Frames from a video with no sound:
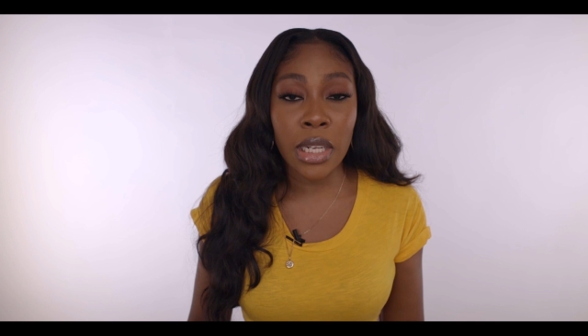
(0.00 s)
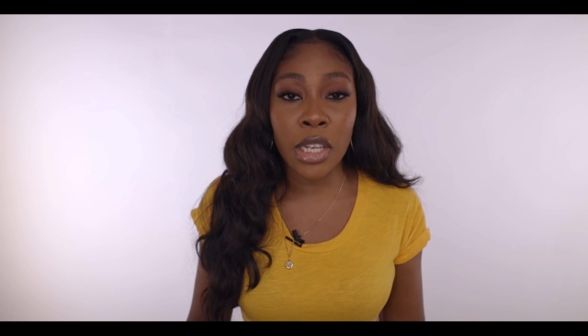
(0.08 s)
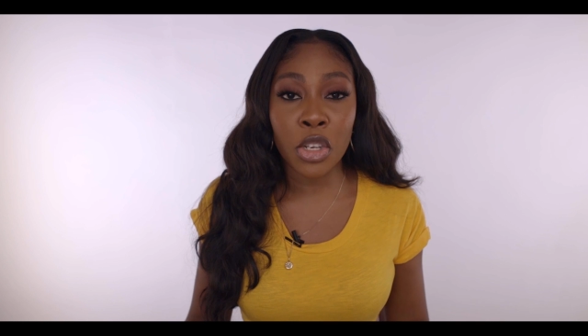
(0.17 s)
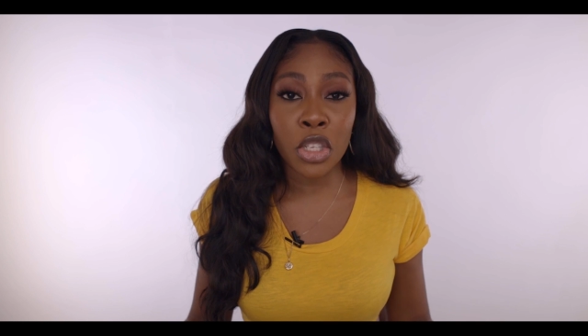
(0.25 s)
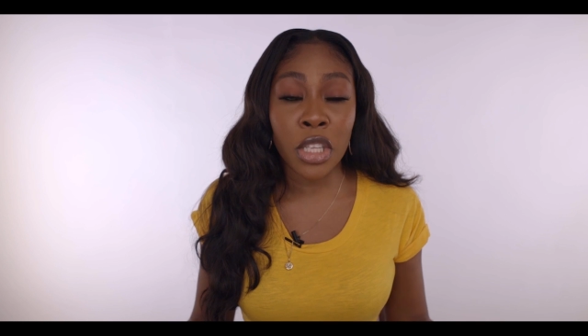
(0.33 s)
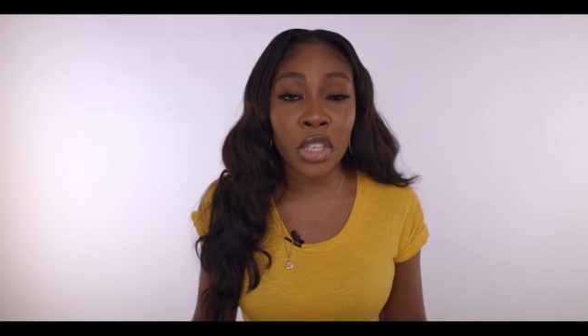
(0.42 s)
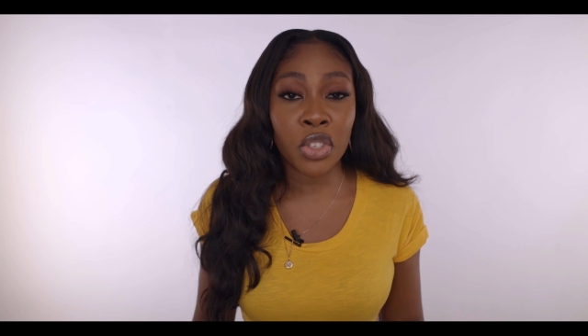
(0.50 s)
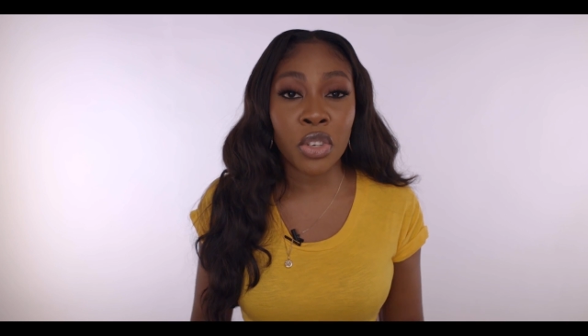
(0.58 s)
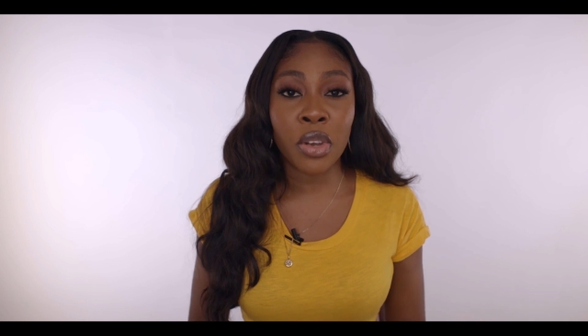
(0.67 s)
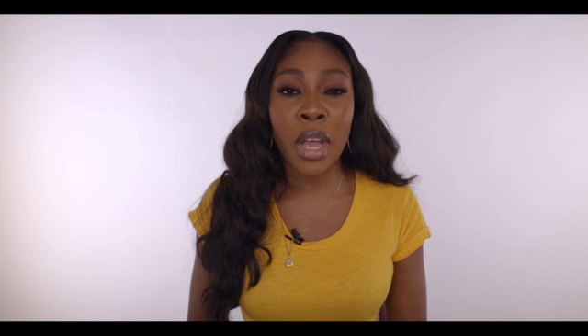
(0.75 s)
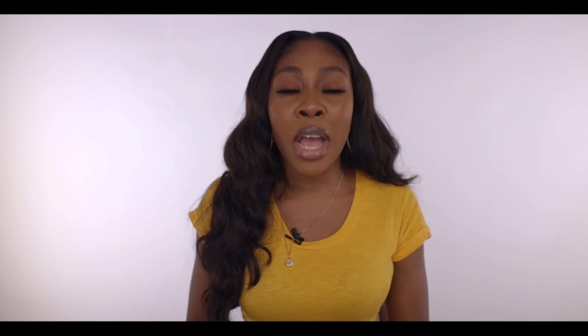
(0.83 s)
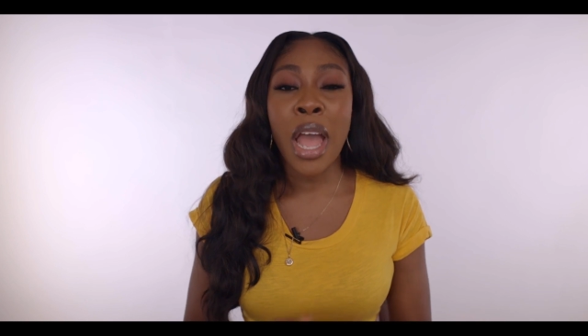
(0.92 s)
in Lagos,
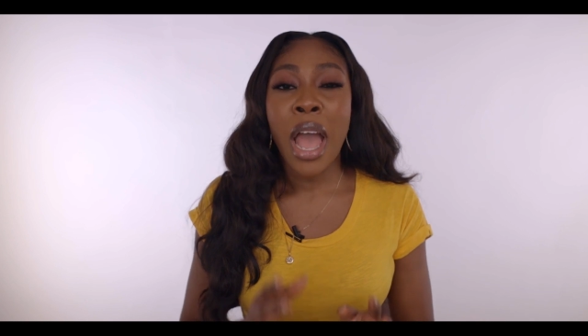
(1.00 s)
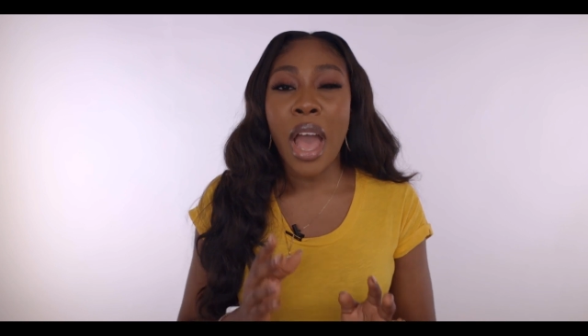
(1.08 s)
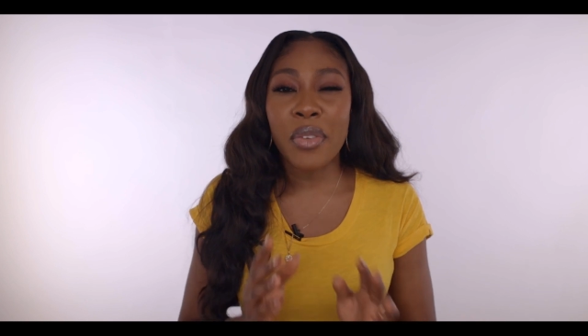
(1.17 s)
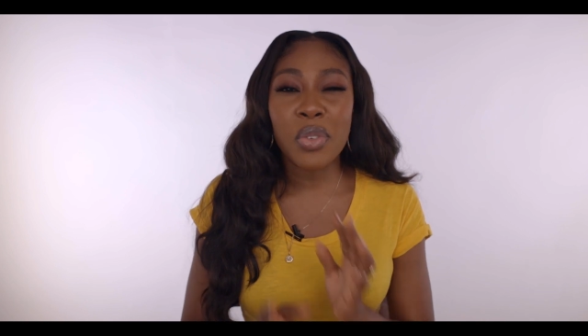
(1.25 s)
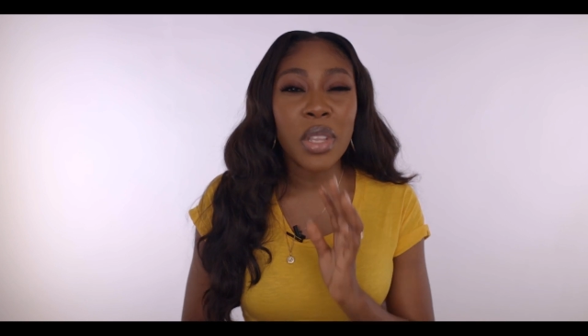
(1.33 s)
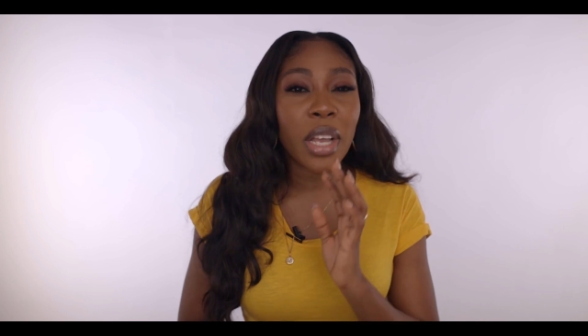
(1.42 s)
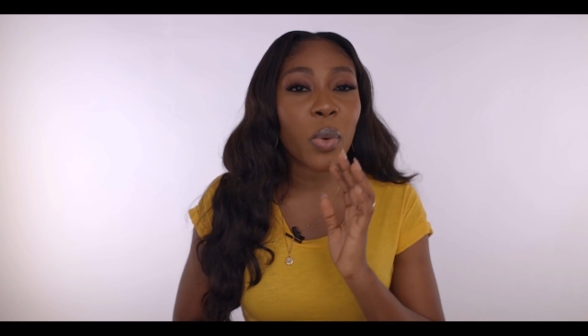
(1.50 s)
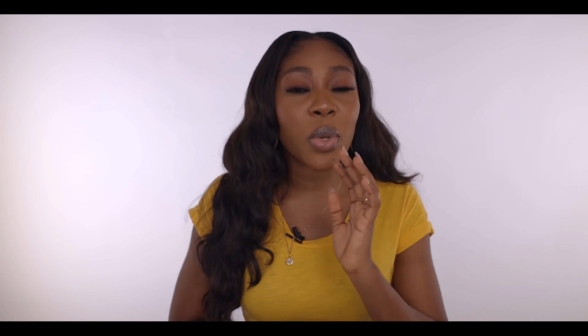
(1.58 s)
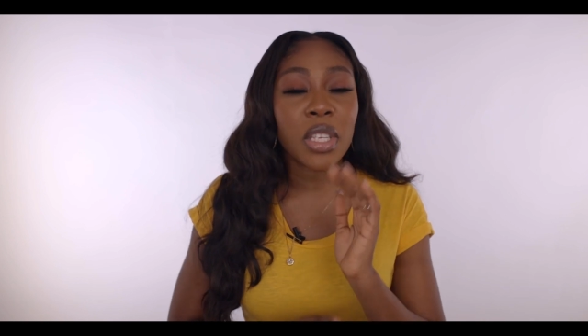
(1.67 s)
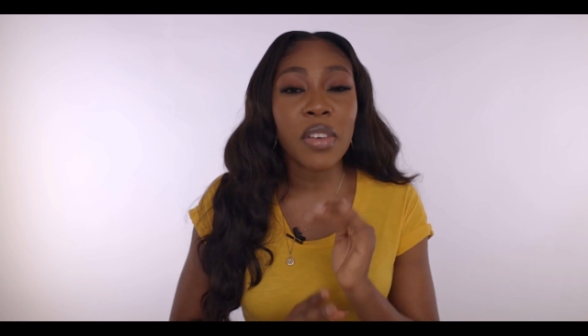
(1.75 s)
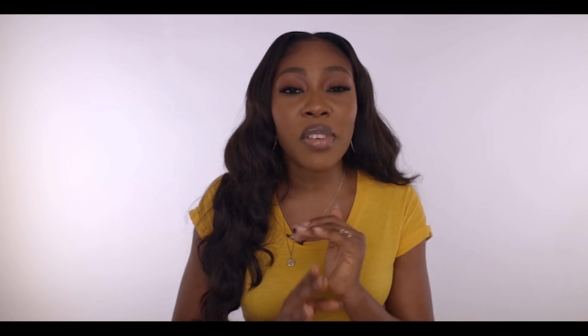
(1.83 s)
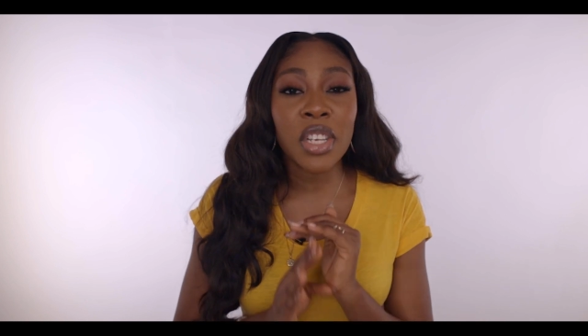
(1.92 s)
Nigeria, I feel like
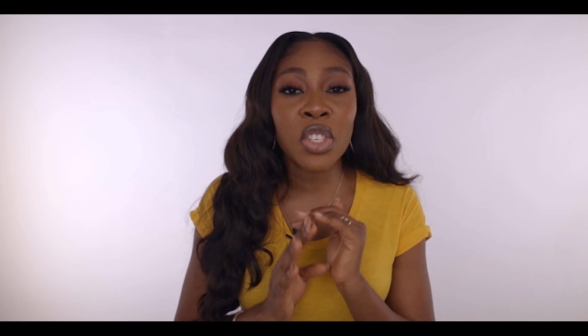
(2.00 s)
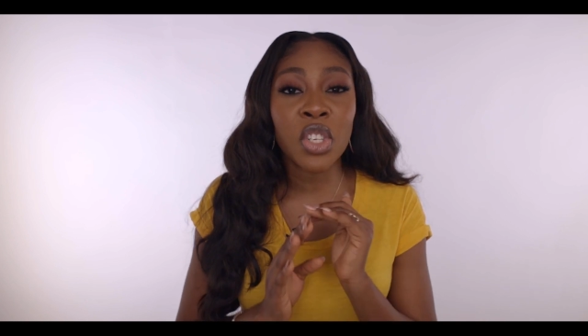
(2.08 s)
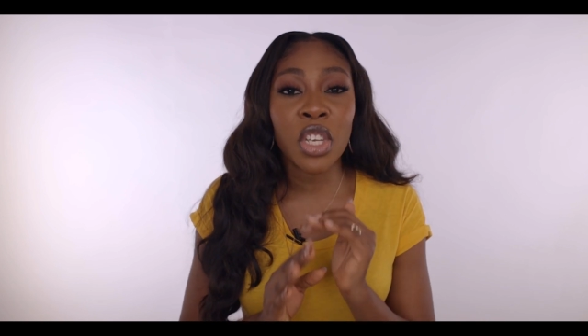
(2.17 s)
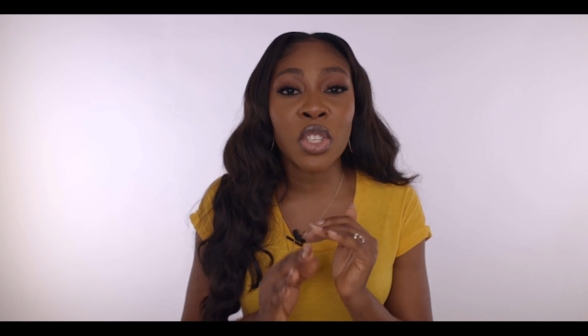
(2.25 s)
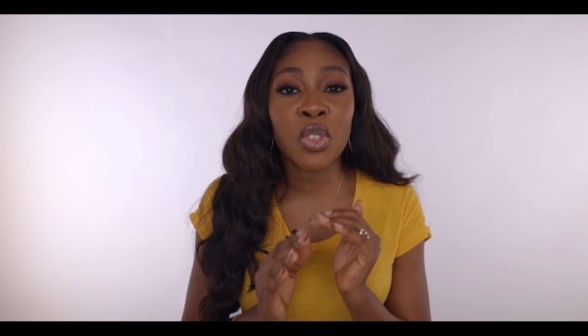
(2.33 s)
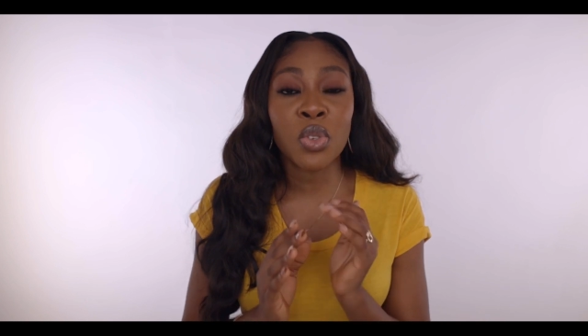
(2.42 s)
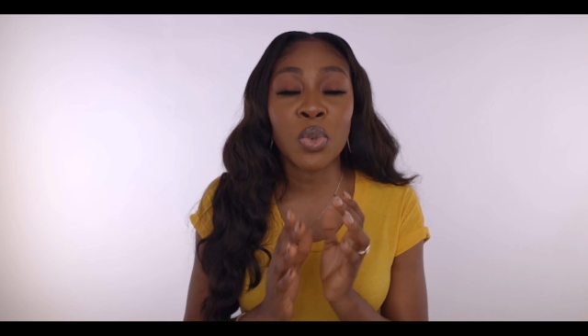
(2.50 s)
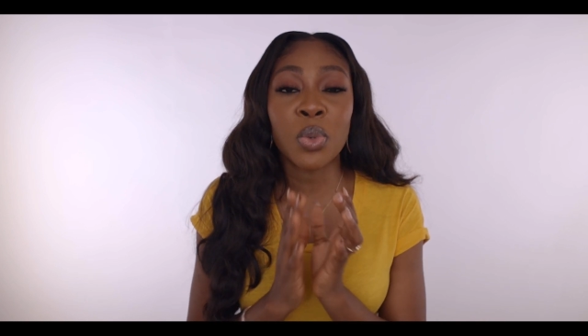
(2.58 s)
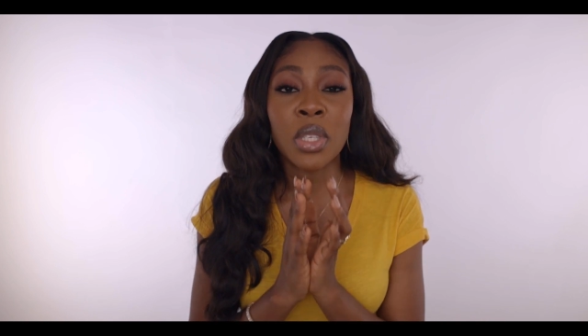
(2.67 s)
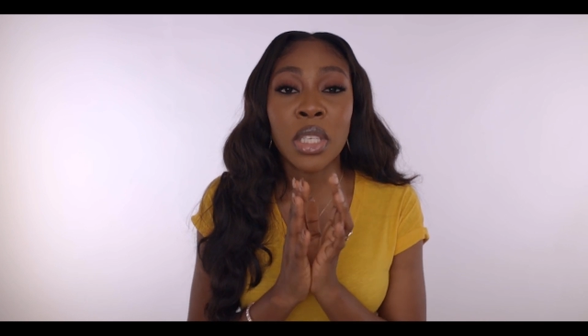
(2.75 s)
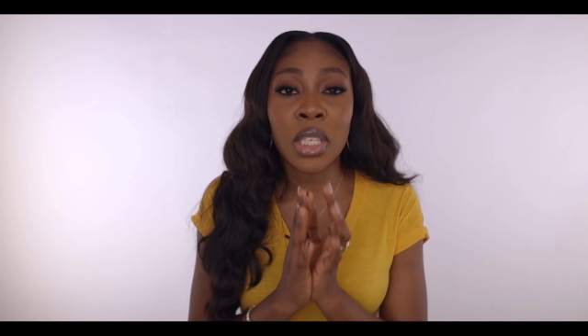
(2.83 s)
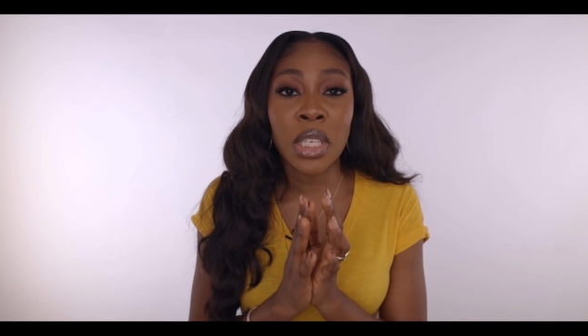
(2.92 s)
whatever shades you
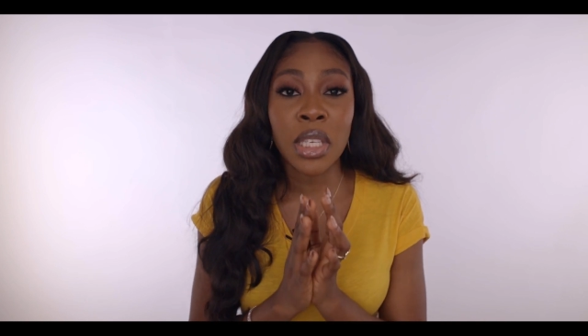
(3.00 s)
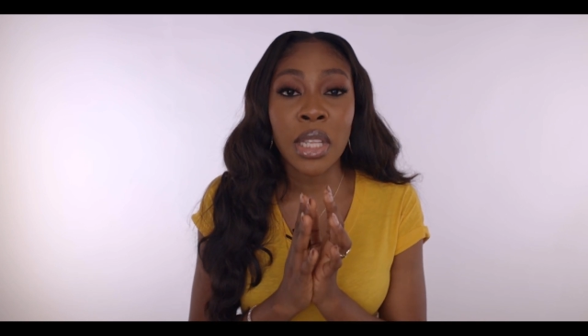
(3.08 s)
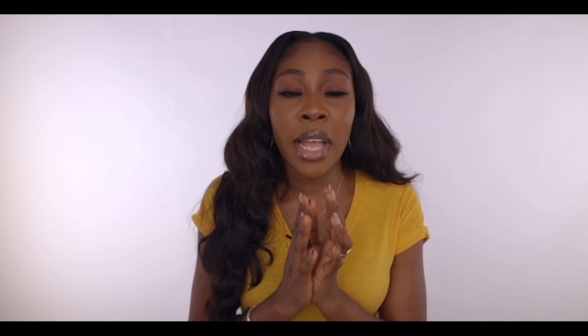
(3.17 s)
see,